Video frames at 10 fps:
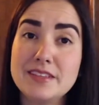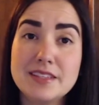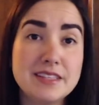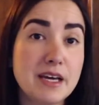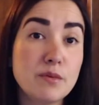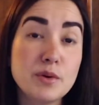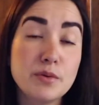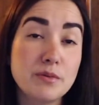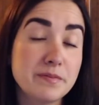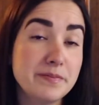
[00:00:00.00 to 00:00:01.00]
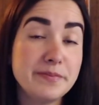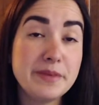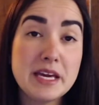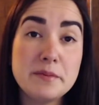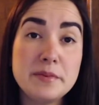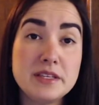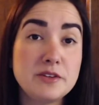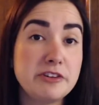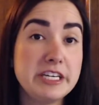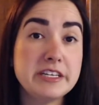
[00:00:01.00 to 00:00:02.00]
that will maybe
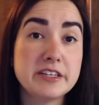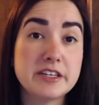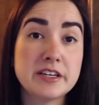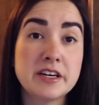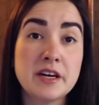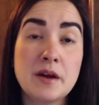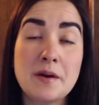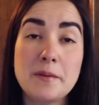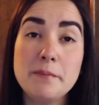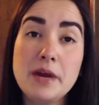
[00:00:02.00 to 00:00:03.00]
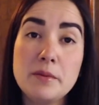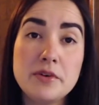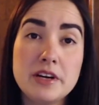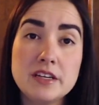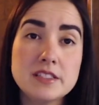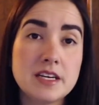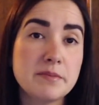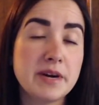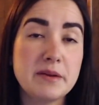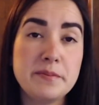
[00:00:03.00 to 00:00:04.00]
trigger memories that
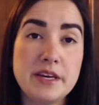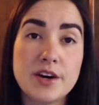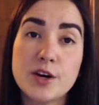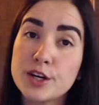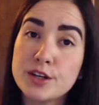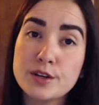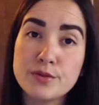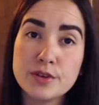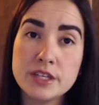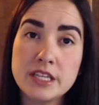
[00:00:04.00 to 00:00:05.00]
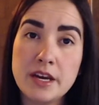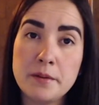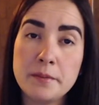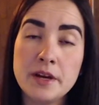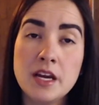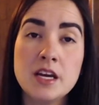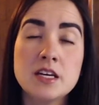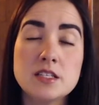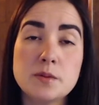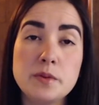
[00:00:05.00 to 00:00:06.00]
might be harder for them.
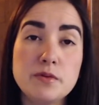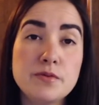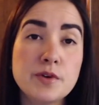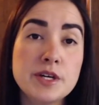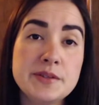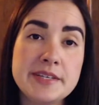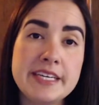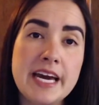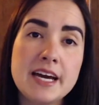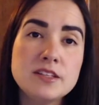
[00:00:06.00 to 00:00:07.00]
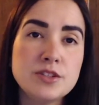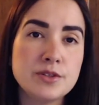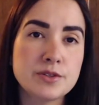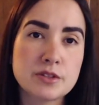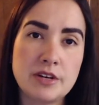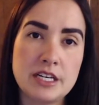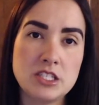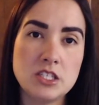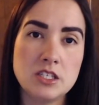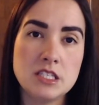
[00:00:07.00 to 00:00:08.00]
So before you get to those
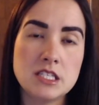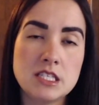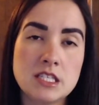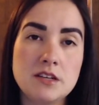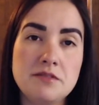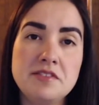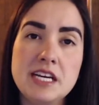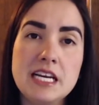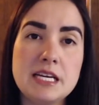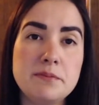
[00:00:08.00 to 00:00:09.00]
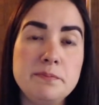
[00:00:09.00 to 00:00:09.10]
questions, really